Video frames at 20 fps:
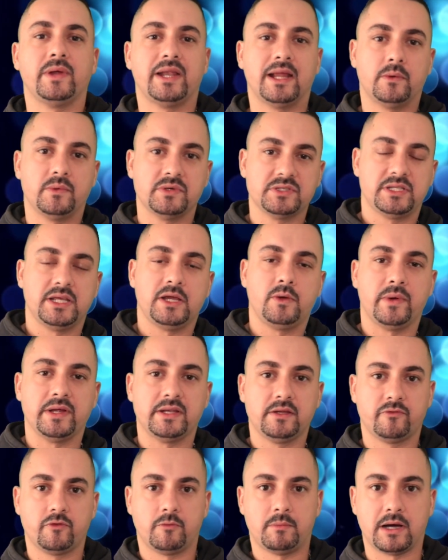when I was there
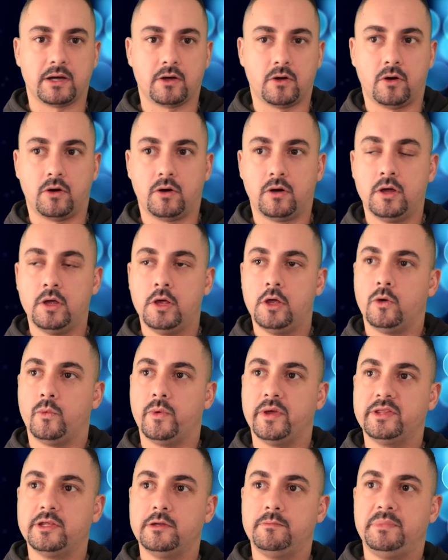waiting for my car,
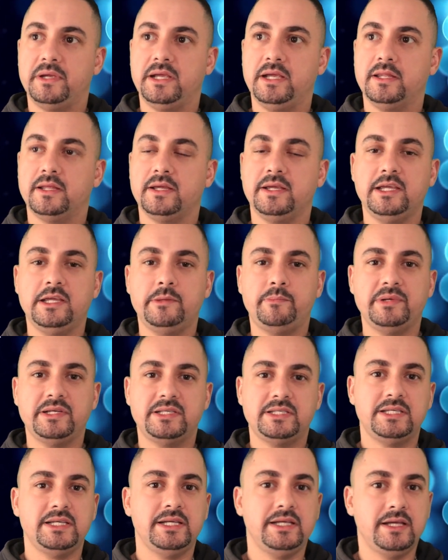whether it be the
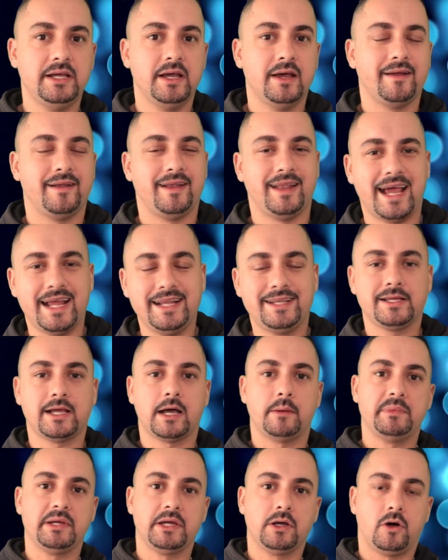EPC light
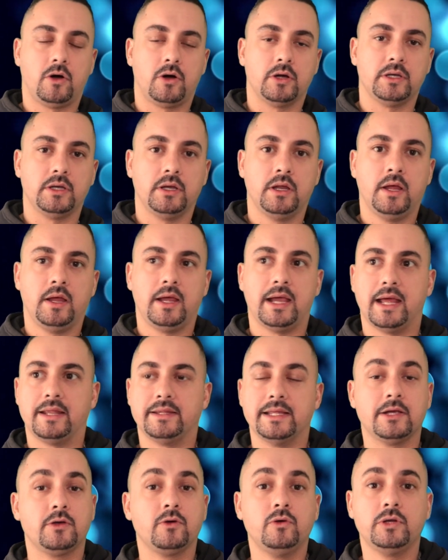coming on
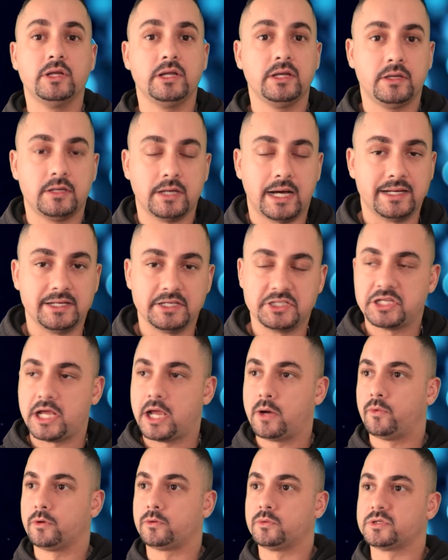and they couldn't
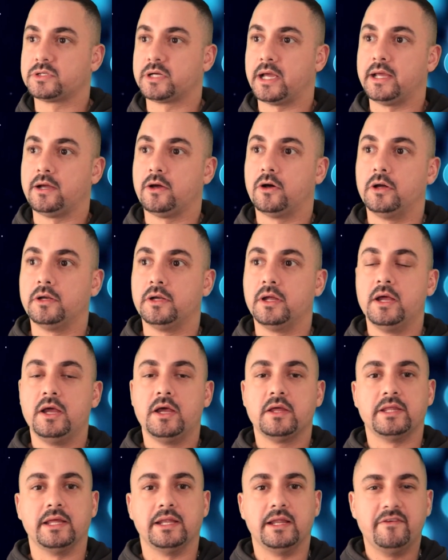understand what was going on.
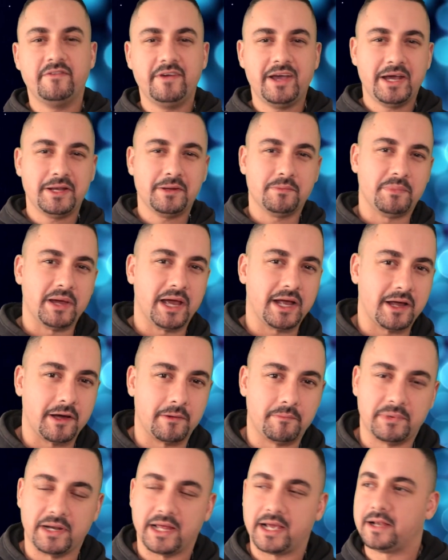They never had a
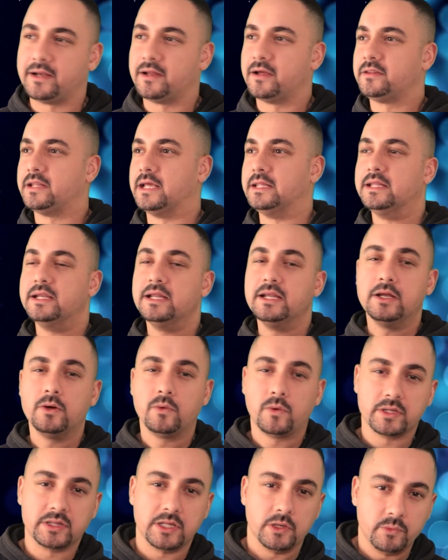backup plan. They didn't
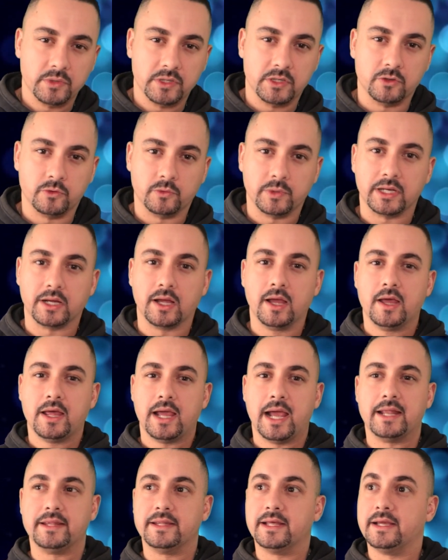know what they were doing
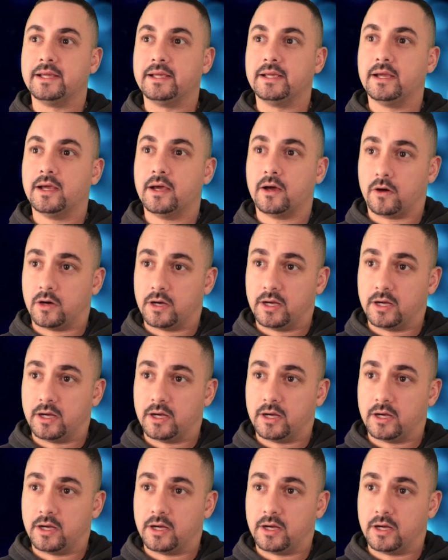and they